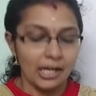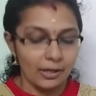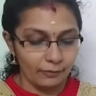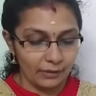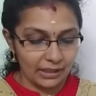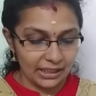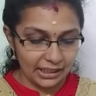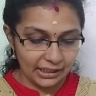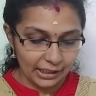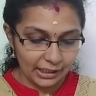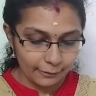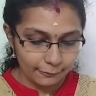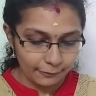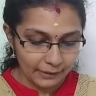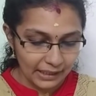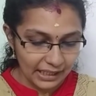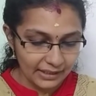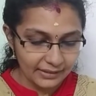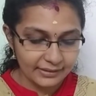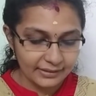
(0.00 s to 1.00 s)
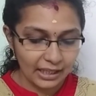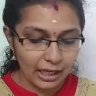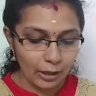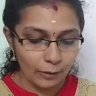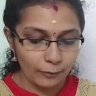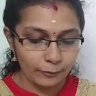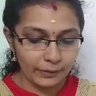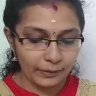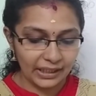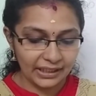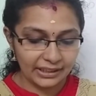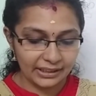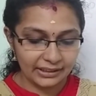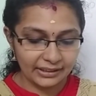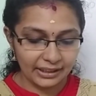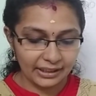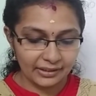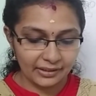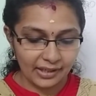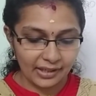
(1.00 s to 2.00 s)
1.5 hours. How far did
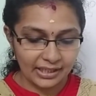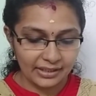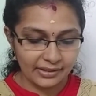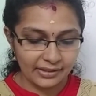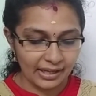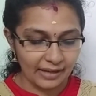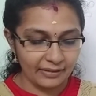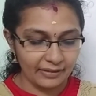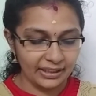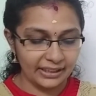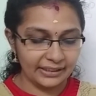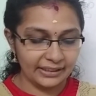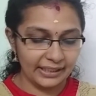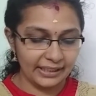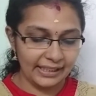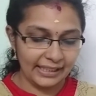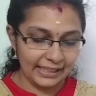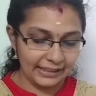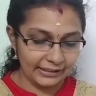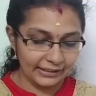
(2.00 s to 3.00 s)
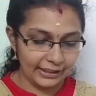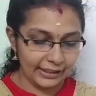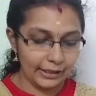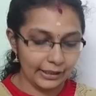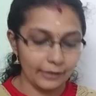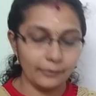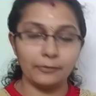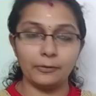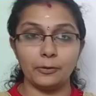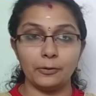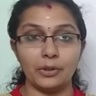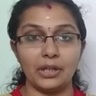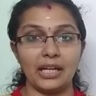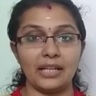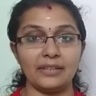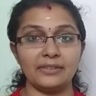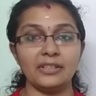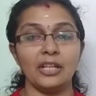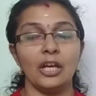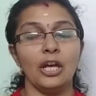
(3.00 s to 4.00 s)
the train travel in the entire 4
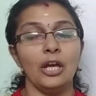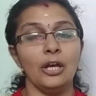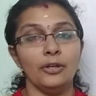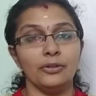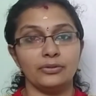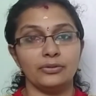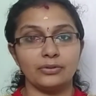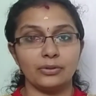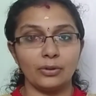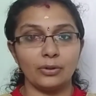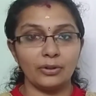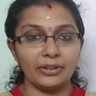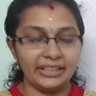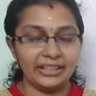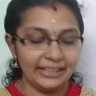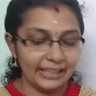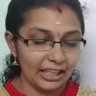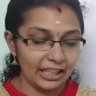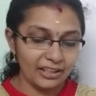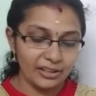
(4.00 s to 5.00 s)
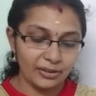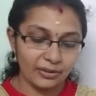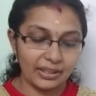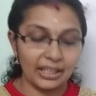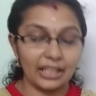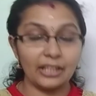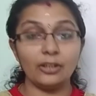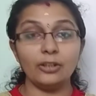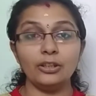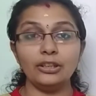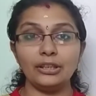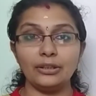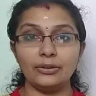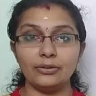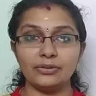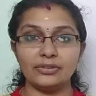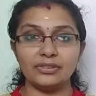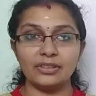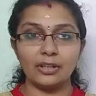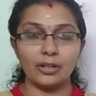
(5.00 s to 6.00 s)
hours? So here you cannot
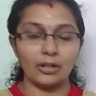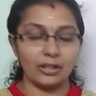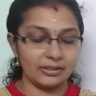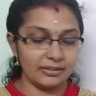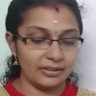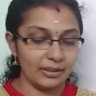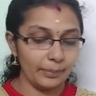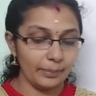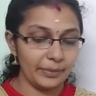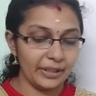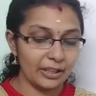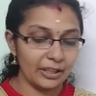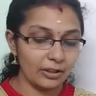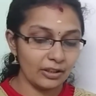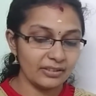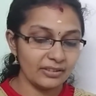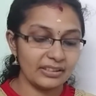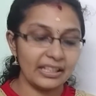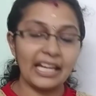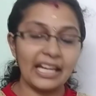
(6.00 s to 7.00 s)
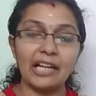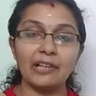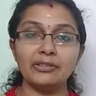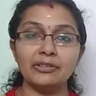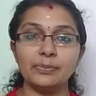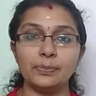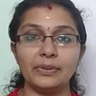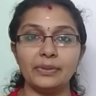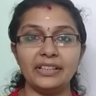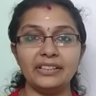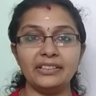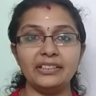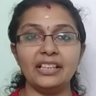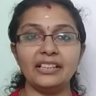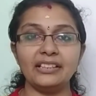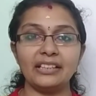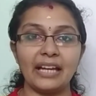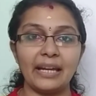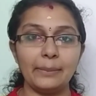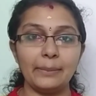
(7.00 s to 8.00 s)
use the concept because they have split the
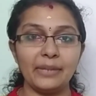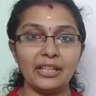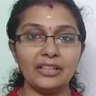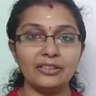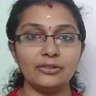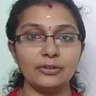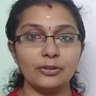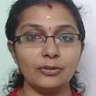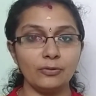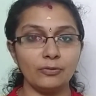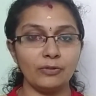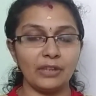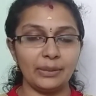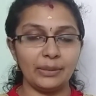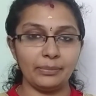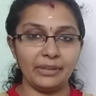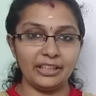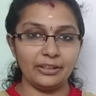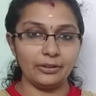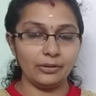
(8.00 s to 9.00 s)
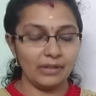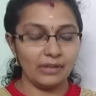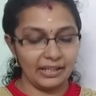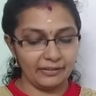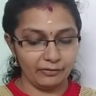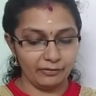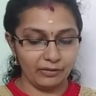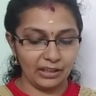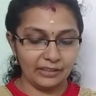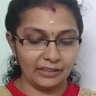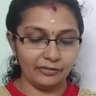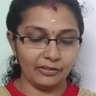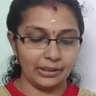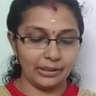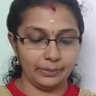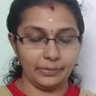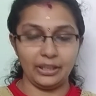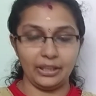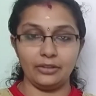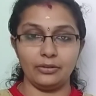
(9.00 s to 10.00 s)
time as 2 1/2 and 1
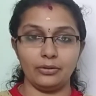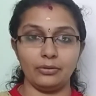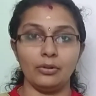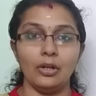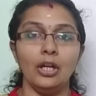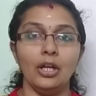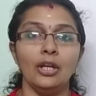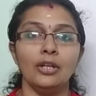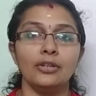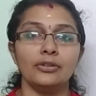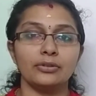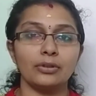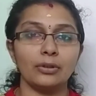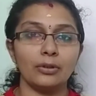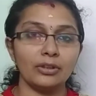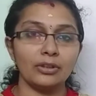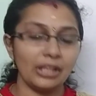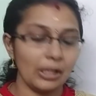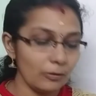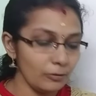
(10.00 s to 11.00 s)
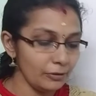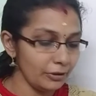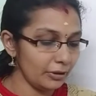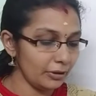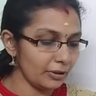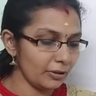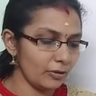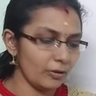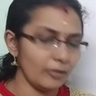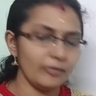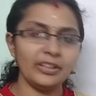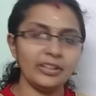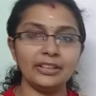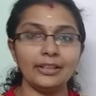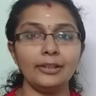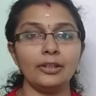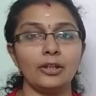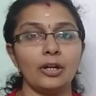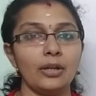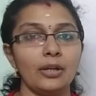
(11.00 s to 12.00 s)
1/2. So now you will go with
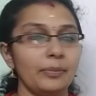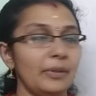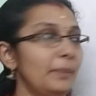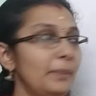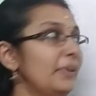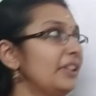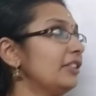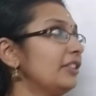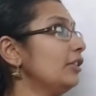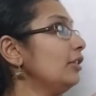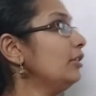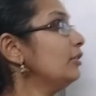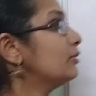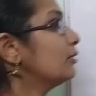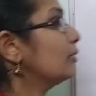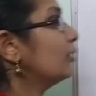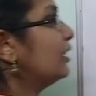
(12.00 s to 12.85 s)
the normal method. So